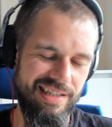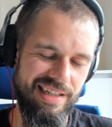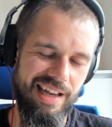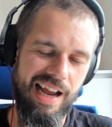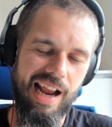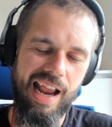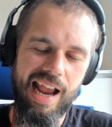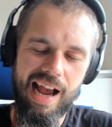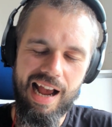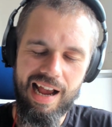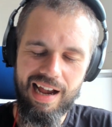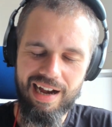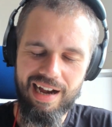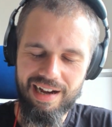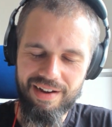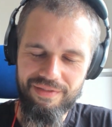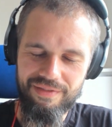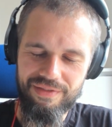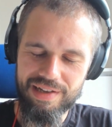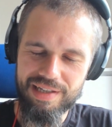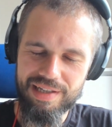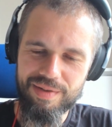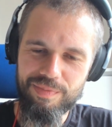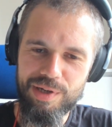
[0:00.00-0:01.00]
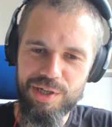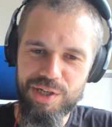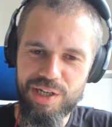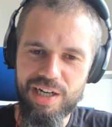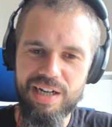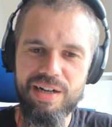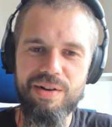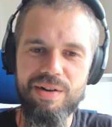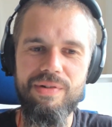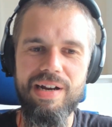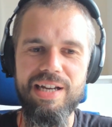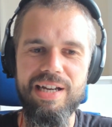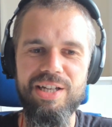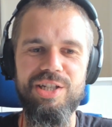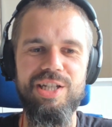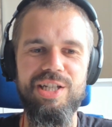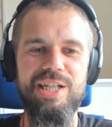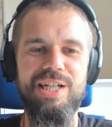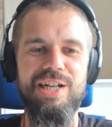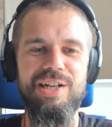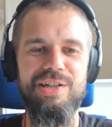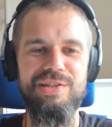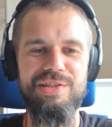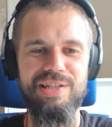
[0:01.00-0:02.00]
I have a special
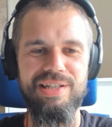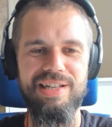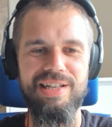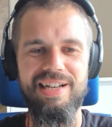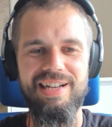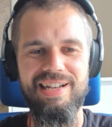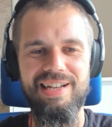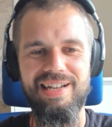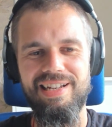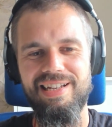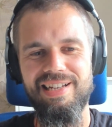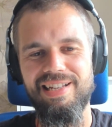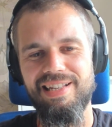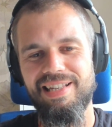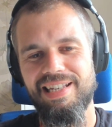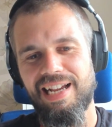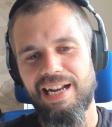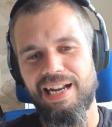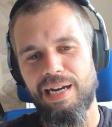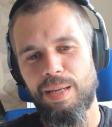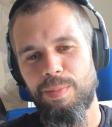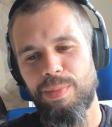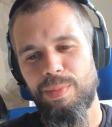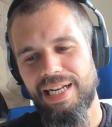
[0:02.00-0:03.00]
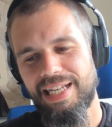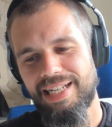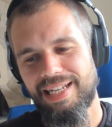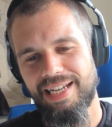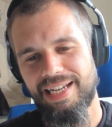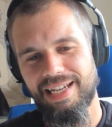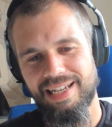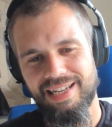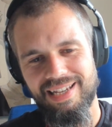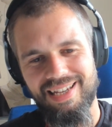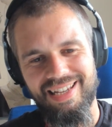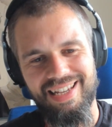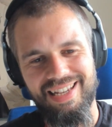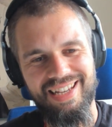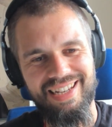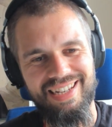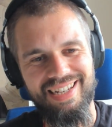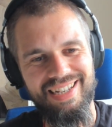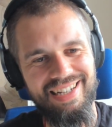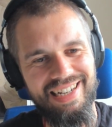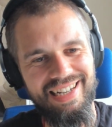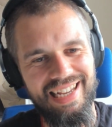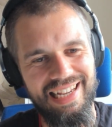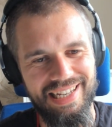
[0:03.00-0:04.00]
question on scalability
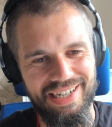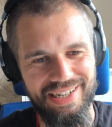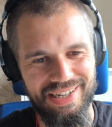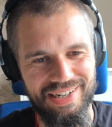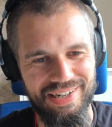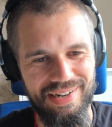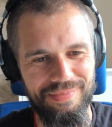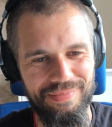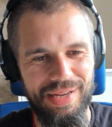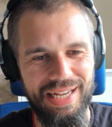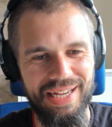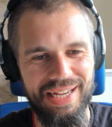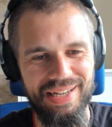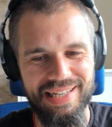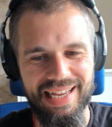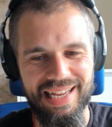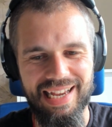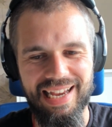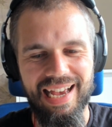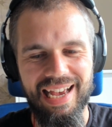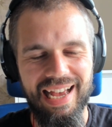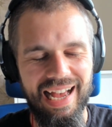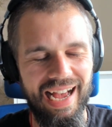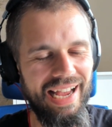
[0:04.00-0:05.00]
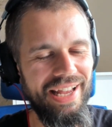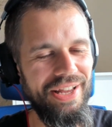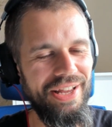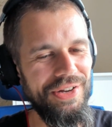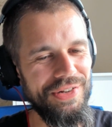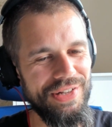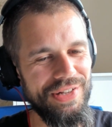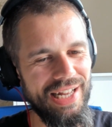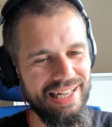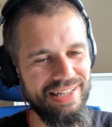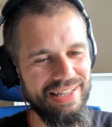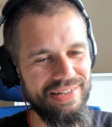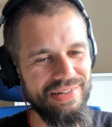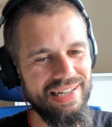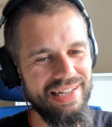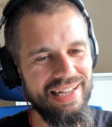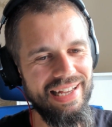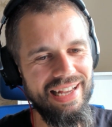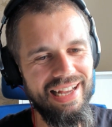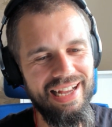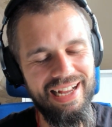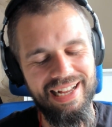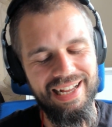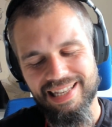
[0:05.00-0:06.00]
later on, because I knew
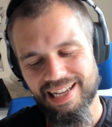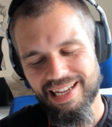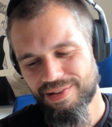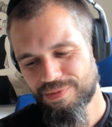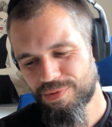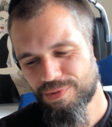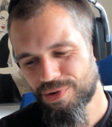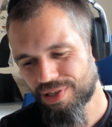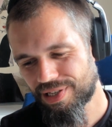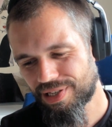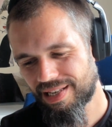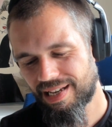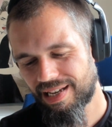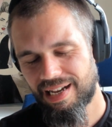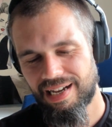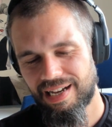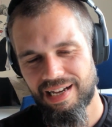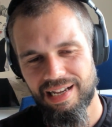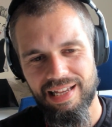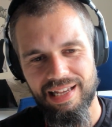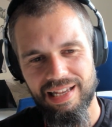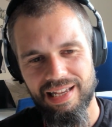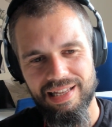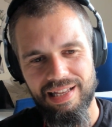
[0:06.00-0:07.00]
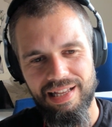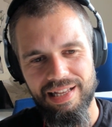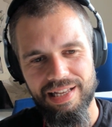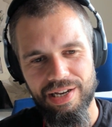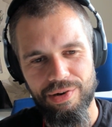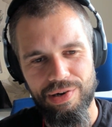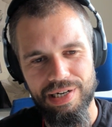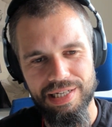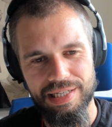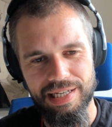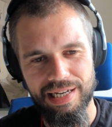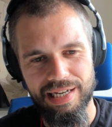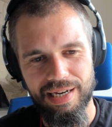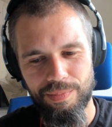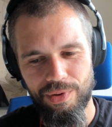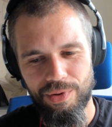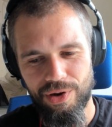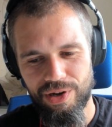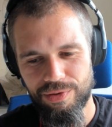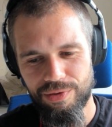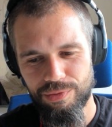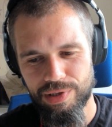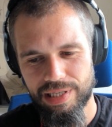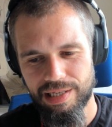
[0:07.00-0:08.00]
that was an interesting
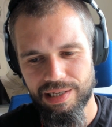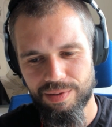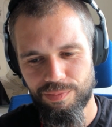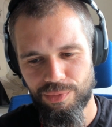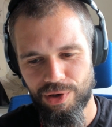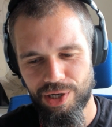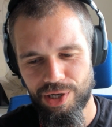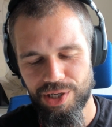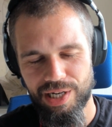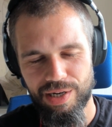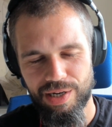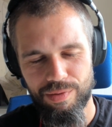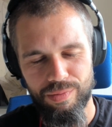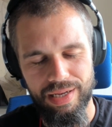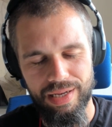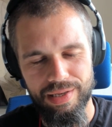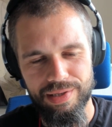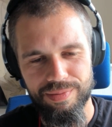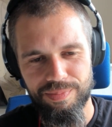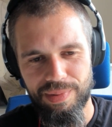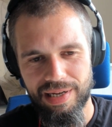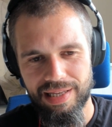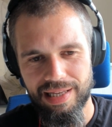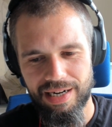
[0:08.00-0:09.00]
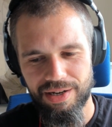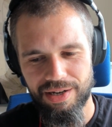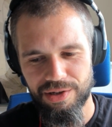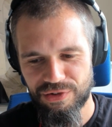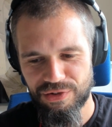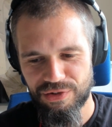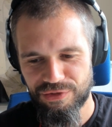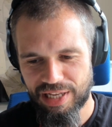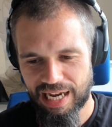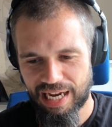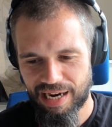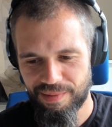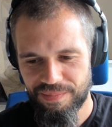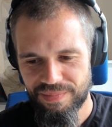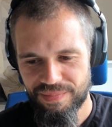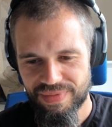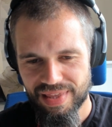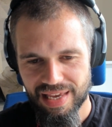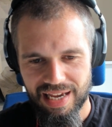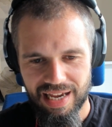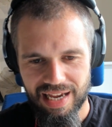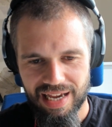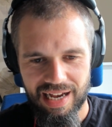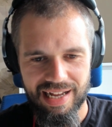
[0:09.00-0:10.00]
point with this project. We spent a lot of time
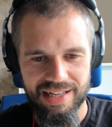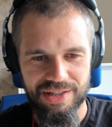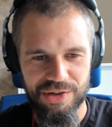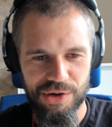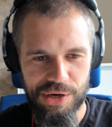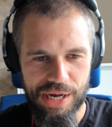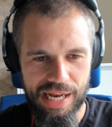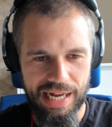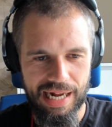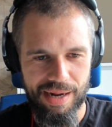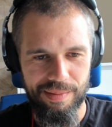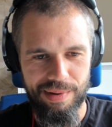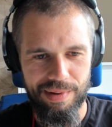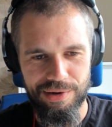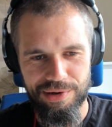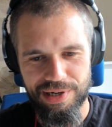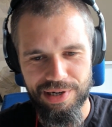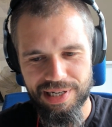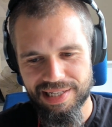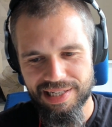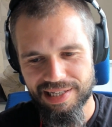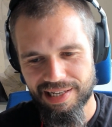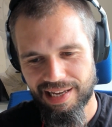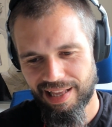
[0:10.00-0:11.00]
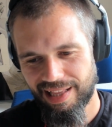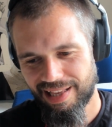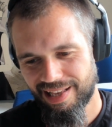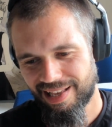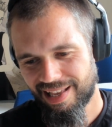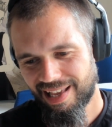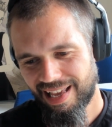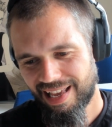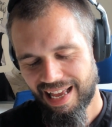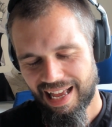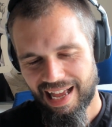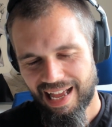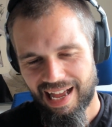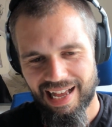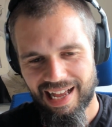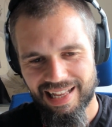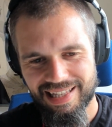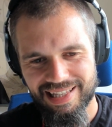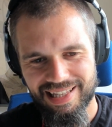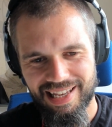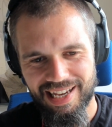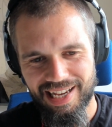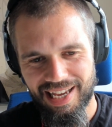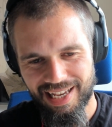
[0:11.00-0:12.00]
talking about this and
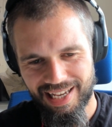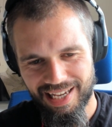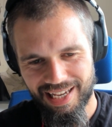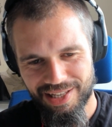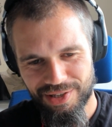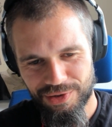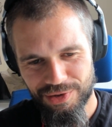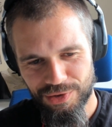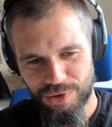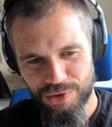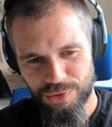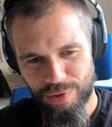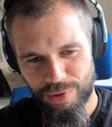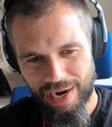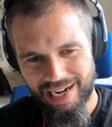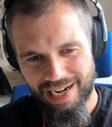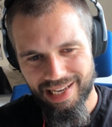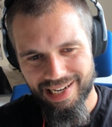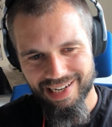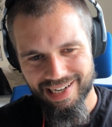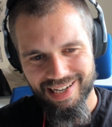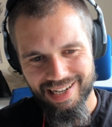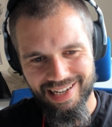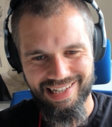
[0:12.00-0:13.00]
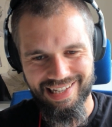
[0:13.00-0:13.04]
digging into New Relic.